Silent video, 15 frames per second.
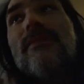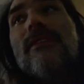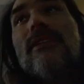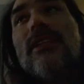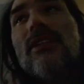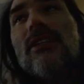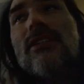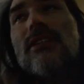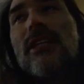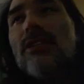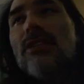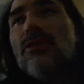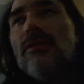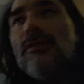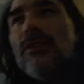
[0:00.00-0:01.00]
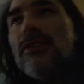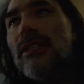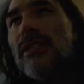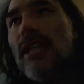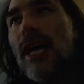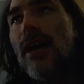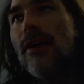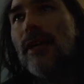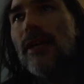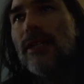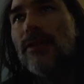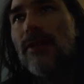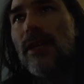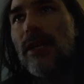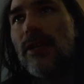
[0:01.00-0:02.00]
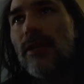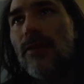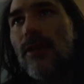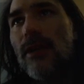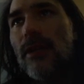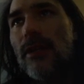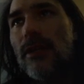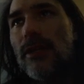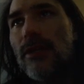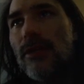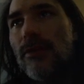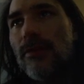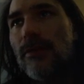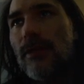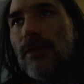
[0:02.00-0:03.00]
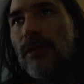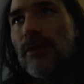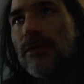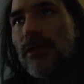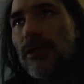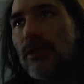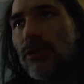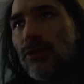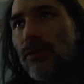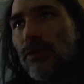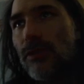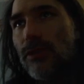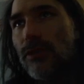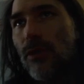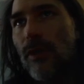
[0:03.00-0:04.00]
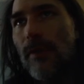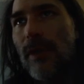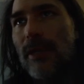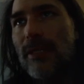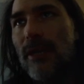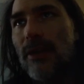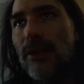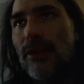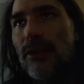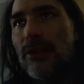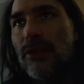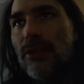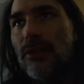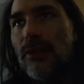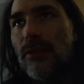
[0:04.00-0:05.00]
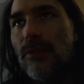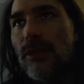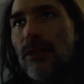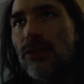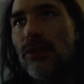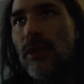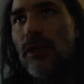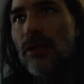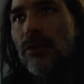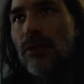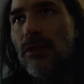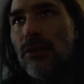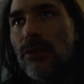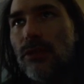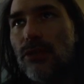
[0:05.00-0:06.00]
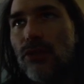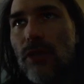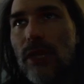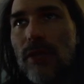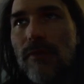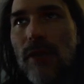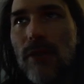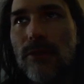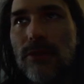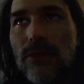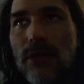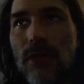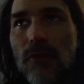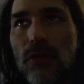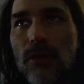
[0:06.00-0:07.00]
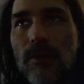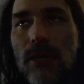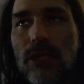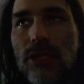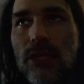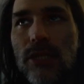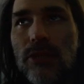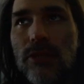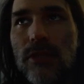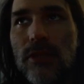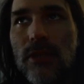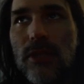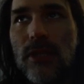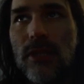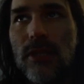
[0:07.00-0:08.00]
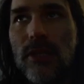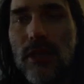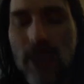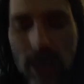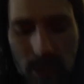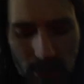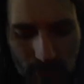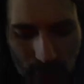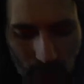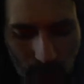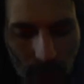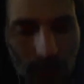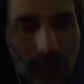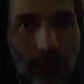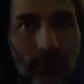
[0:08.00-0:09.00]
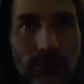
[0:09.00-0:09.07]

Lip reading: Looks like it's reversing now, and that's what I didn't want to, if this thing just reversed all the way back down, it could have turned a winning trade into a losing trade if I wasn't covering my shares at the VWAP there.